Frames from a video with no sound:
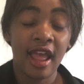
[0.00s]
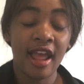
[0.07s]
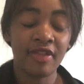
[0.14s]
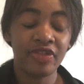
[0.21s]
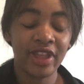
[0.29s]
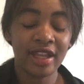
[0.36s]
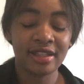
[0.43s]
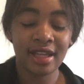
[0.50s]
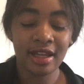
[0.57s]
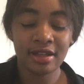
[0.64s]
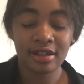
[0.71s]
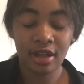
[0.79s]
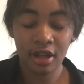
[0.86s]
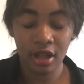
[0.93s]
and they
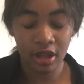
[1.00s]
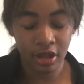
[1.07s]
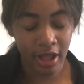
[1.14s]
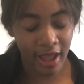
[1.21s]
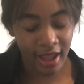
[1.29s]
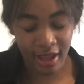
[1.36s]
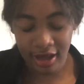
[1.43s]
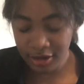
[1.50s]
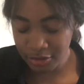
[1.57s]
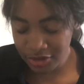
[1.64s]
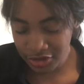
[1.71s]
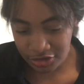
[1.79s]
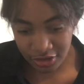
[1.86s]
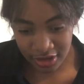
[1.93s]
tend, I hate it
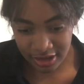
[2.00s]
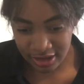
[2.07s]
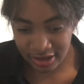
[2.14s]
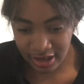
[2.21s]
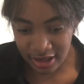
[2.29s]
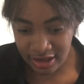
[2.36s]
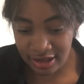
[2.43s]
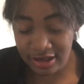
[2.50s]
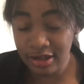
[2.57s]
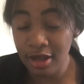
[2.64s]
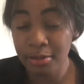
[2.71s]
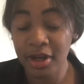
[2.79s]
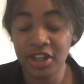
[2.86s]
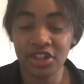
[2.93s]
when students say this so
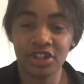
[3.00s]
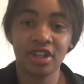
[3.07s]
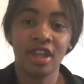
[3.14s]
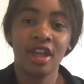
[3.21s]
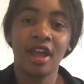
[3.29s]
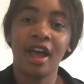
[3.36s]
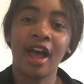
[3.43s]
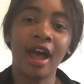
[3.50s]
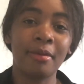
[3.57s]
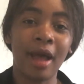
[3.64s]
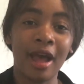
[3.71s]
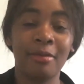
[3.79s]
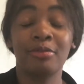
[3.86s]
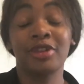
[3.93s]
much.
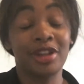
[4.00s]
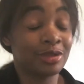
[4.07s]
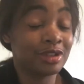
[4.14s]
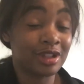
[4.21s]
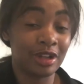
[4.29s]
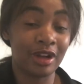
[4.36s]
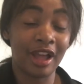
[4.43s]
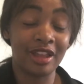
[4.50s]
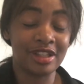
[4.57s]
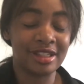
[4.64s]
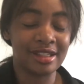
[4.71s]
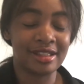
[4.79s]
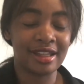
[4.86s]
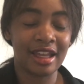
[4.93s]
I'm guilty, I
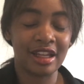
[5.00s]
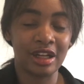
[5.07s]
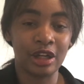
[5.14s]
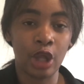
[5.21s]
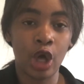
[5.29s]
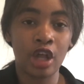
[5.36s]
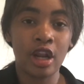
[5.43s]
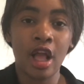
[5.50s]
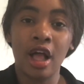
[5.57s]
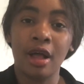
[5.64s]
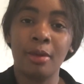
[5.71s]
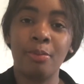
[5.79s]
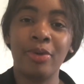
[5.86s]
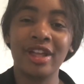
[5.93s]
used to say it a lot,
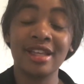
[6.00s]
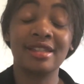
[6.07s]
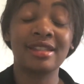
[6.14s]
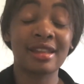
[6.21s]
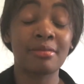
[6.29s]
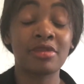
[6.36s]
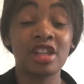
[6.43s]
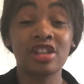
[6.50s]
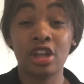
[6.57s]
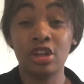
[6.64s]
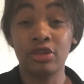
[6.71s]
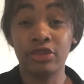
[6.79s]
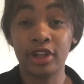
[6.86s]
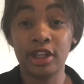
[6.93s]
but it's something that
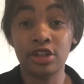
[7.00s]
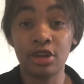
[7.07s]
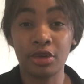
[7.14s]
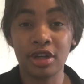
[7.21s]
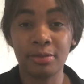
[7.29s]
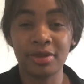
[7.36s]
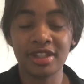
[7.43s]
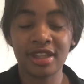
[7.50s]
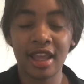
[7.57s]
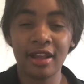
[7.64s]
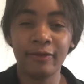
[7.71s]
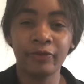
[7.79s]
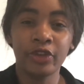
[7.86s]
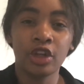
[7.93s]
you really don't want to be
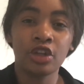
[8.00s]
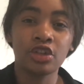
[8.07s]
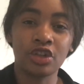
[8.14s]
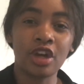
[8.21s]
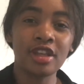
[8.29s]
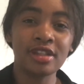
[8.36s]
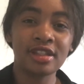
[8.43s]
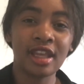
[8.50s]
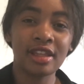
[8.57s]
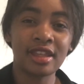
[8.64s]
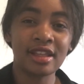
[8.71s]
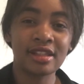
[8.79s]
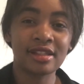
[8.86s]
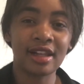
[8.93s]
saying. Don't say
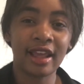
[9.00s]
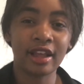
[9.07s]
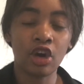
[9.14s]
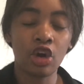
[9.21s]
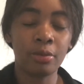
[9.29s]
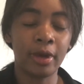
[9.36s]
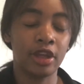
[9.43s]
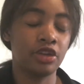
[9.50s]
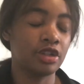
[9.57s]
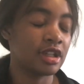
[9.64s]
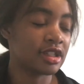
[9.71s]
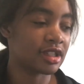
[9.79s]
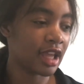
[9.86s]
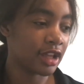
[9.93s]
things like, oh my
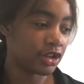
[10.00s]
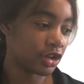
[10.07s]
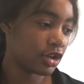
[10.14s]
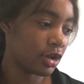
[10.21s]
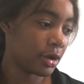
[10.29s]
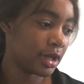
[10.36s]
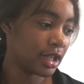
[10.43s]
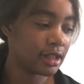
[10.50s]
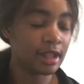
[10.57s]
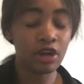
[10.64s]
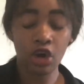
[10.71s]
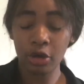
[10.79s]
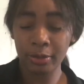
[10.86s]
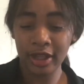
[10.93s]
goodness, I don't know
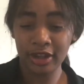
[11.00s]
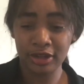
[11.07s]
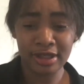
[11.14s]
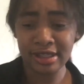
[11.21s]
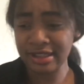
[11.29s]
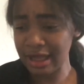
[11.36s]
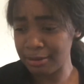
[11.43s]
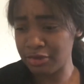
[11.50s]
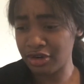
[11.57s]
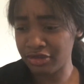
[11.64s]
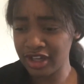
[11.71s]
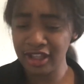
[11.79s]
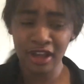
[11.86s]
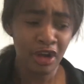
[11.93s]
anything. Oh my goodness, I'm not
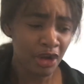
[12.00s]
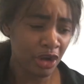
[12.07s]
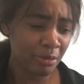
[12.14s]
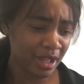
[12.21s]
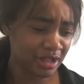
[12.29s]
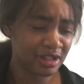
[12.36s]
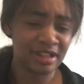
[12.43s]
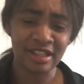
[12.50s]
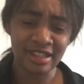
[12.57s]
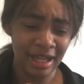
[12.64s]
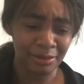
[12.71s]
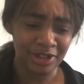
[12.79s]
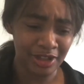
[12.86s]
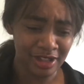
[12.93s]
ready. Oh my goodness,
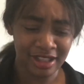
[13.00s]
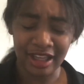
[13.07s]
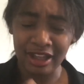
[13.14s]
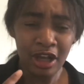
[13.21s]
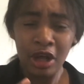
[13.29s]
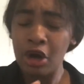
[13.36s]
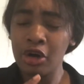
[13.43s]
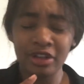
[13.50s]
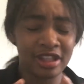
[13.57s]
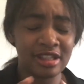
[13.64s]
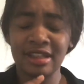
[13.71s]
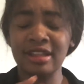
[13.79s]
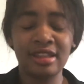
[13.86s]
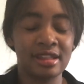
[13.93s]
I'm so scared. Oh,
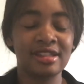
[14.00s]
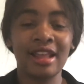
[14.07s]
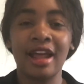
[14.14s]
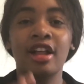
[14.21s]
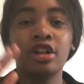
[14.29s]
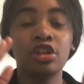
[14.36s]
this, that.